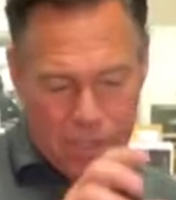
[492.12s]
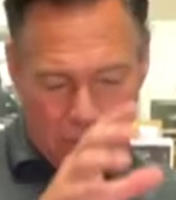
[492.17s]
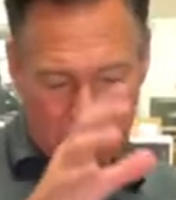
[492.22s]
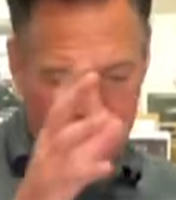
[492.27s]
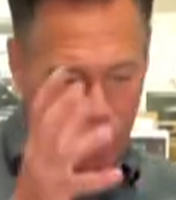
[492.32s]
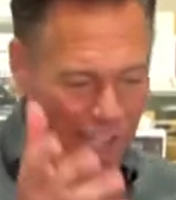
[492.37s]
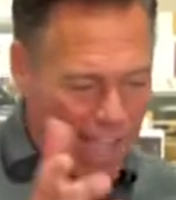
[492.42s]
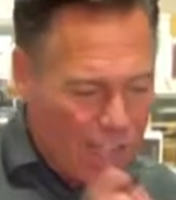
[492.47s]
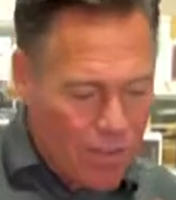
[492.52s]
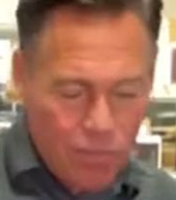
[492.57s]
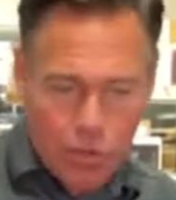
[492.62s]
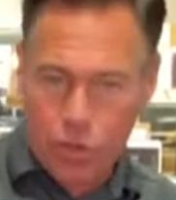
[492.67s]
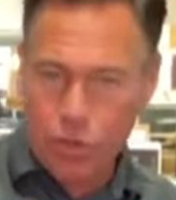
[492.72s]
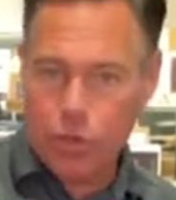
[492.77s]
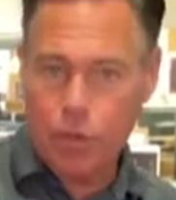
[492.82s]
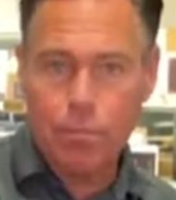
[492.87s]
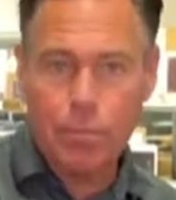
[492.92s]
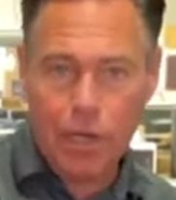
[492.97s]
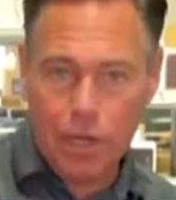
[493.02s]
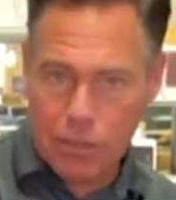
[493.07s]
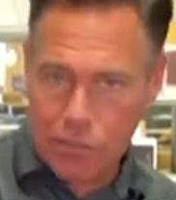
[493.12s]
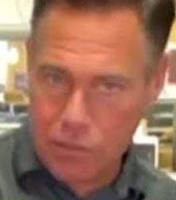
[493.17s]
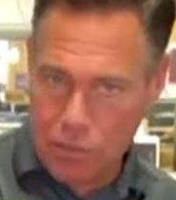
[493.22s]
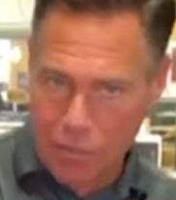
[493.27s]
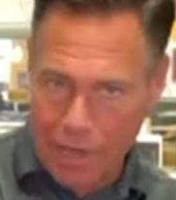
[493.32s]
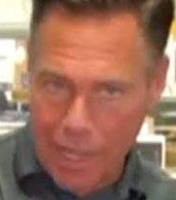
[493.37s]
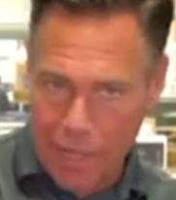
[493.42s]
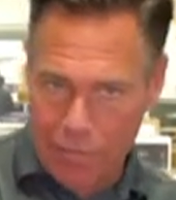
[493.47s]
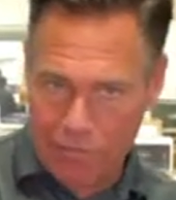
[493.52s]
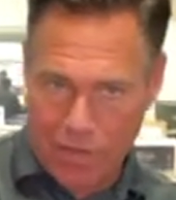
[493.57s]
500 bucks on
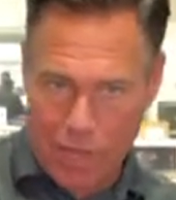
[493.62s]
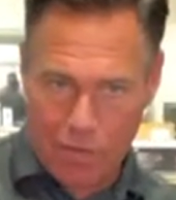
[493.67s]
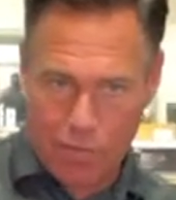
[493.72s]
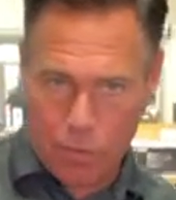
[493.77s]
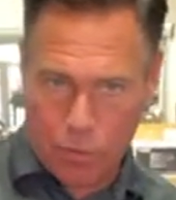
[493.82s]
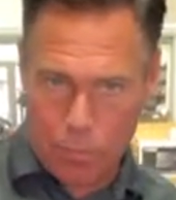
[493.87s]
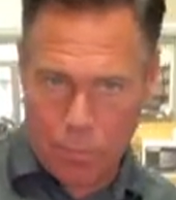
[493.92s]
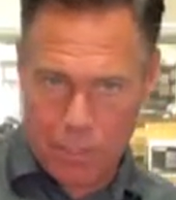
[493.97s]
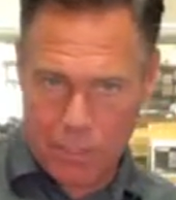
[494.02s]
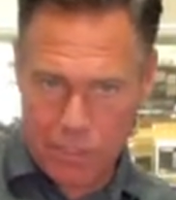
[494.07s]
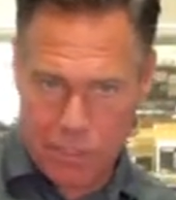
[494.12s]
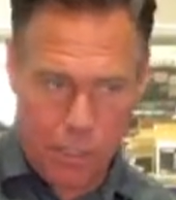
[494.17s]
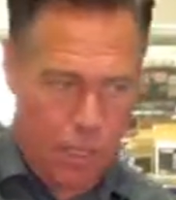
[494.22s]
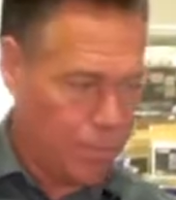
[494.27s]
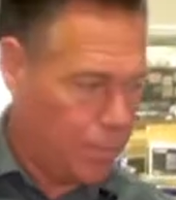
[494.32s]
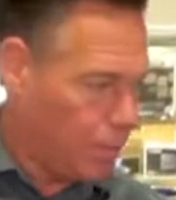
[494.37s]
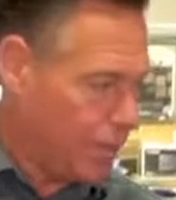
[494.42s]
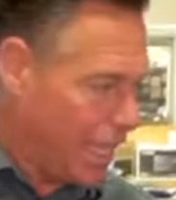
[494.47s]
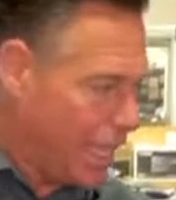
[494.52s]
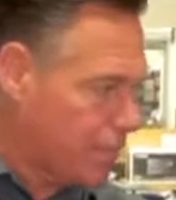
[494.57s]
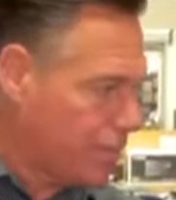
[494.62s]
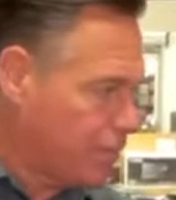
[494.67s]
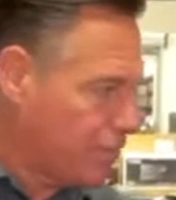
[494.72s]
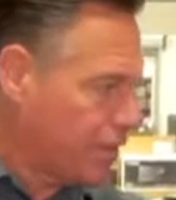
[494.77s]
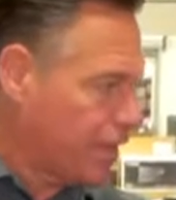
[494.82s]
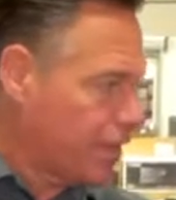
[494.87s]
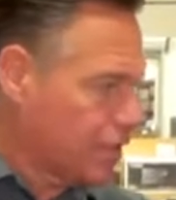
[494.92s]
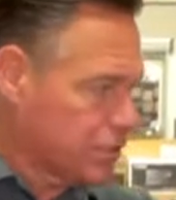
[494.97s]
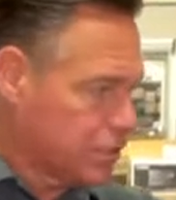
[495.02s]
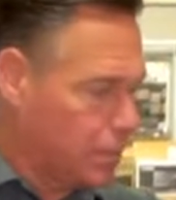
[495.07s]
500 bucks and up on
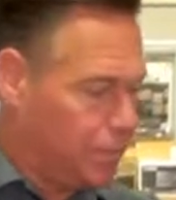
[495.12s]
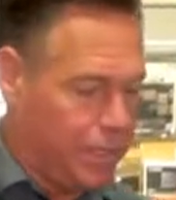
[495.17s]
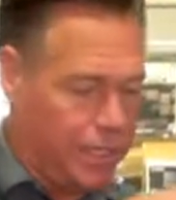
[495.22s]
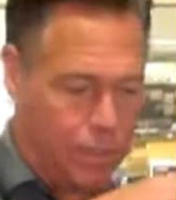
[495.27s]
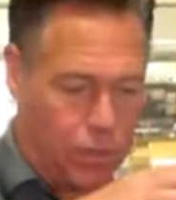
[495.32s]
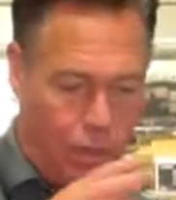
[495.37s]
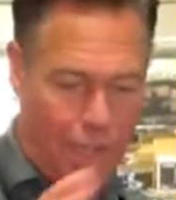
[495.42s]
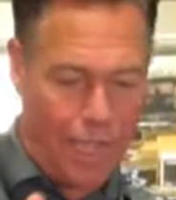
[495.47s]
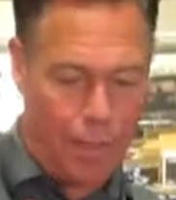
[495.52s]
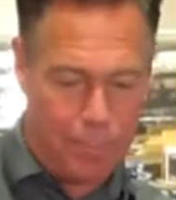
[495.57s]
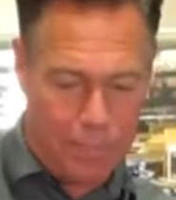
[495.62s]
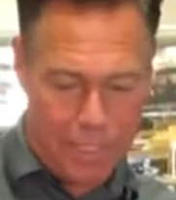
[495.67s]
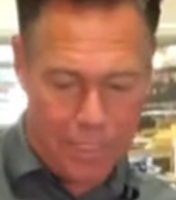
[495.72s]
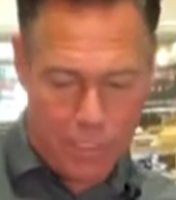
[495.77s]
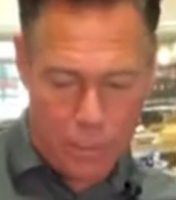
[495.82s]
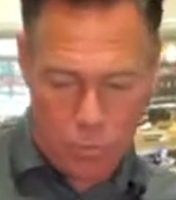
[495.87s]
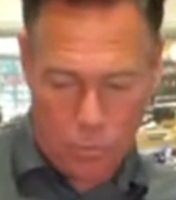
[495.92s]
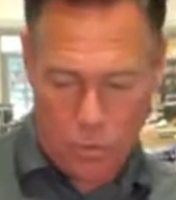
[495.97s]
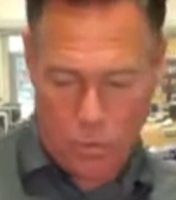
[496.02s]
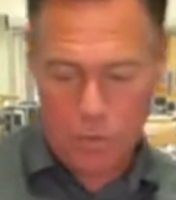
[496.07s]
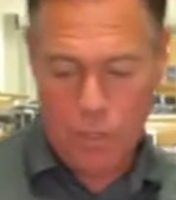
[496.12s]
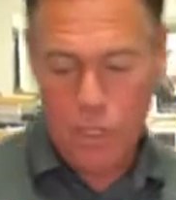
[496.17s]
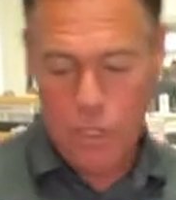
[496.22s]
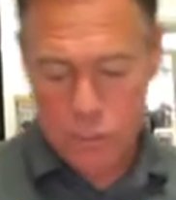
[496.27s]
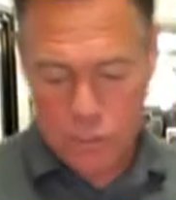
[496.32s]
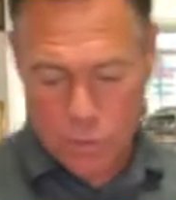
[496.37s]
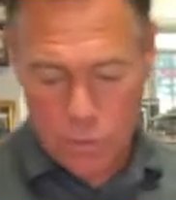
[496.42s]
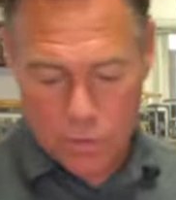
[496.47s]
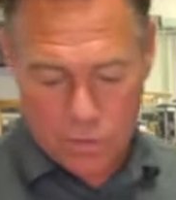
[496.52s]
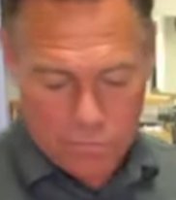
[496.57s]
amplifiers, depending on how big you want,
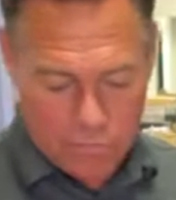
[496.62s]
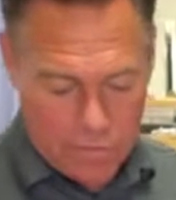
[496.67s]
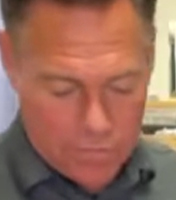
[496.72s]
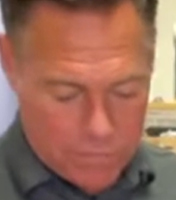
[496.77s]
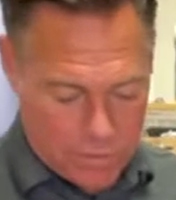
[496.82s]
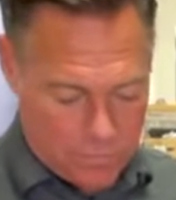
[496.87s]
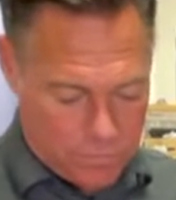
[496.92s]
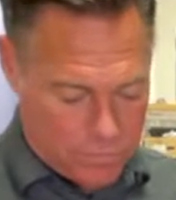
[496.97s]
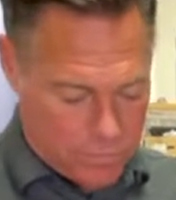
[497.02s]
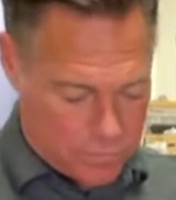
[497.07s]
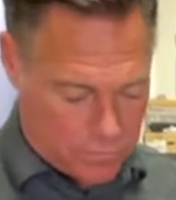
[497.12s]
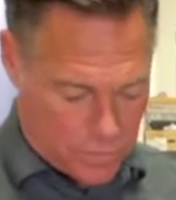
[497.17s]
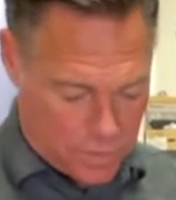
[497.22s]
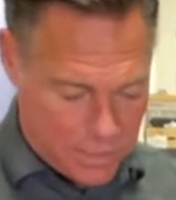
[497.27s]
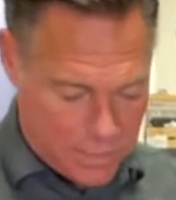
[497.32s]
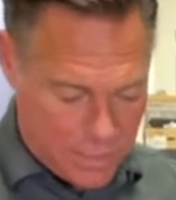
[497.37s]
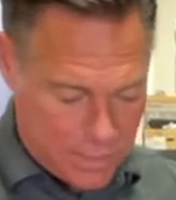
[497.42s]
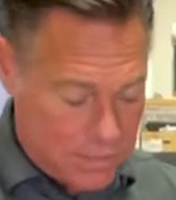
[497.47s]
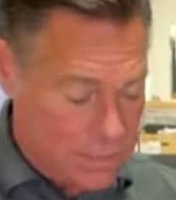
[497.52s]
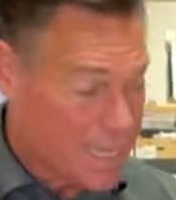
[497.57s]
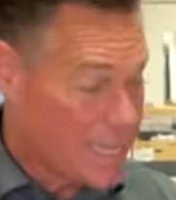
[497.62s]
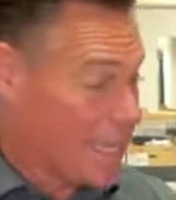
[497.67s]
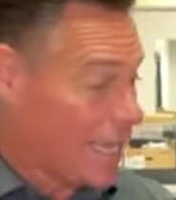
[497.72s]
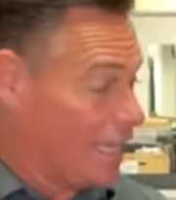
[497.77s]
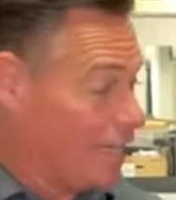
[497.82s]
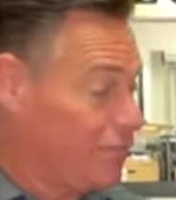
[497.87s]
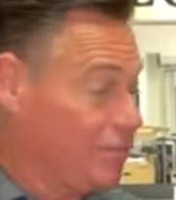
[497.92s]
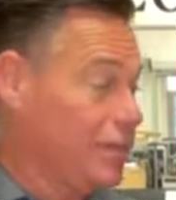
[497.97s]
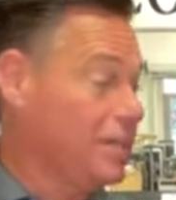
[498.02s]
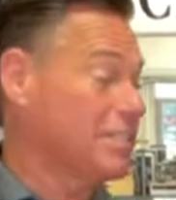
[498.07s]
250 for this. And
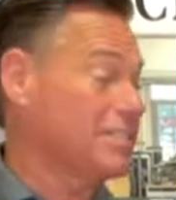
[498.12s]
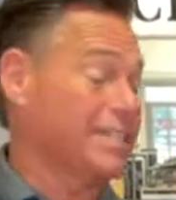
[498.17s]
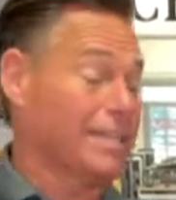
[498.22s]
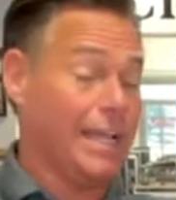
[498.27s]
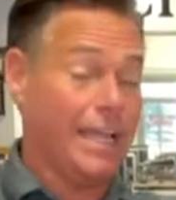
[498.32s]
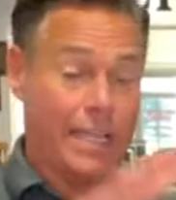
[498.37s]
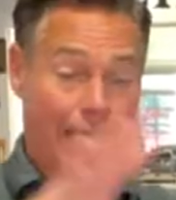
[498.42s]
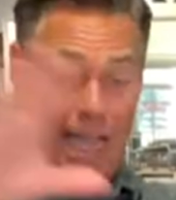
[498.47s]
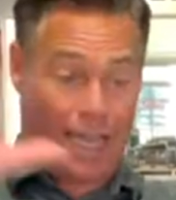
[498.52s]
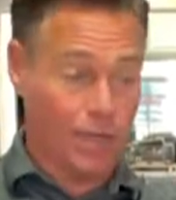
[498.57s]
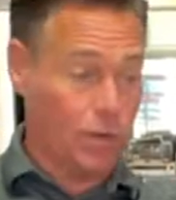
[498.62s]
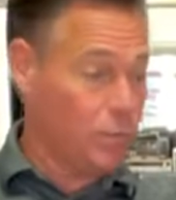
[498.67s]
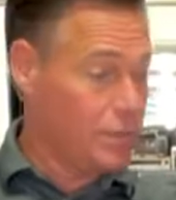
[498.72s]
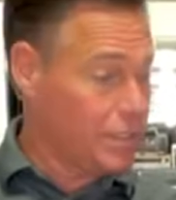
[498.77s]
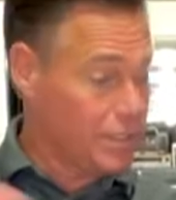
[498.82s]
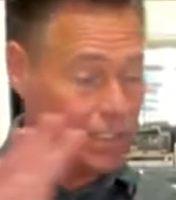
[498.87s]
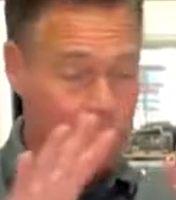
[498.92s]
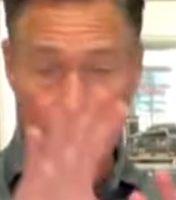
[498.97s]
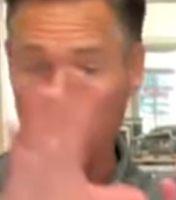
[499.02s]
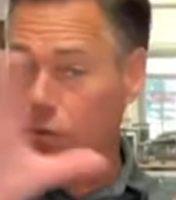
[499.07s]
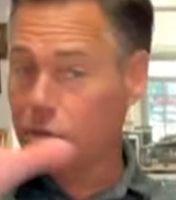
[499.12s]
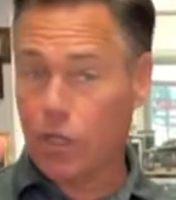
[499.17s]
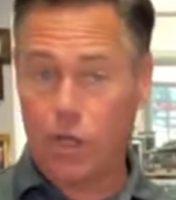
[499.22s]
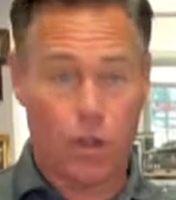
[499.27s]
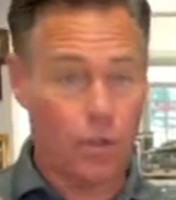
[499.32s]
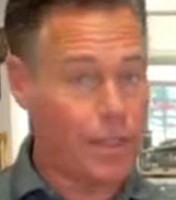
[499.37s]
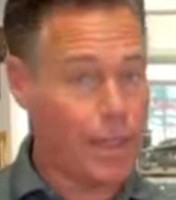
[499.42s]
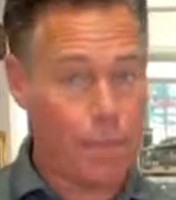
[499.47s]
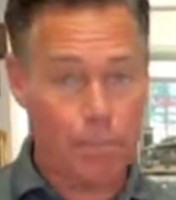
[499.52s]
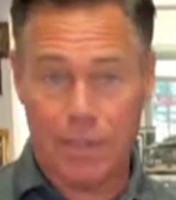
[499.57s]
if you just said, hey, I don't want to deal with all
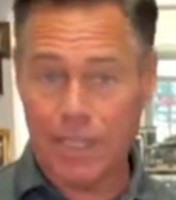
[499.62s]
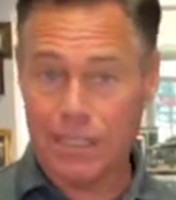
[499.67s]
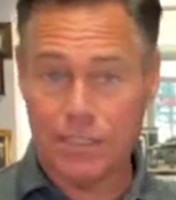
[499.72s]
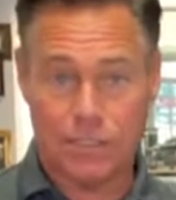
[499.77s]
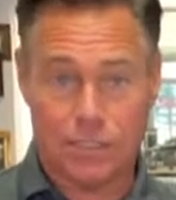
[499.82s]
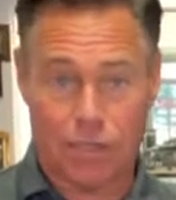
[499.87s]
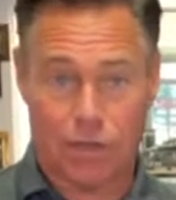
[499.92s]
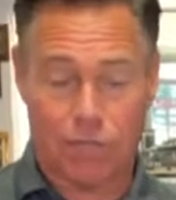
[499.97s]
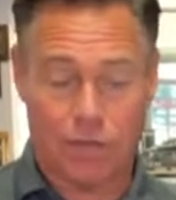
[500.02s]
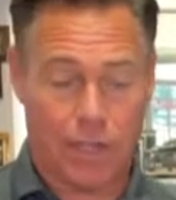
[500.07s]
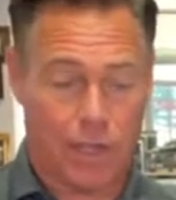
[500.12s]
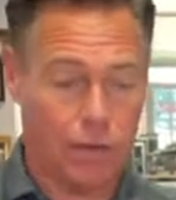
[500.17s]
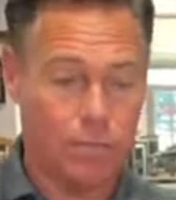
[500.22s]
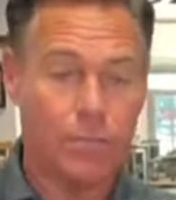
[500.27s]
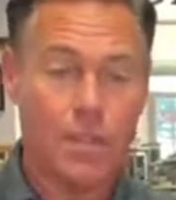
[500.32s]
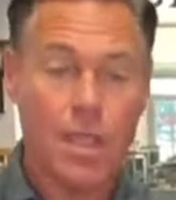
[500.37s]
that picking stuff out,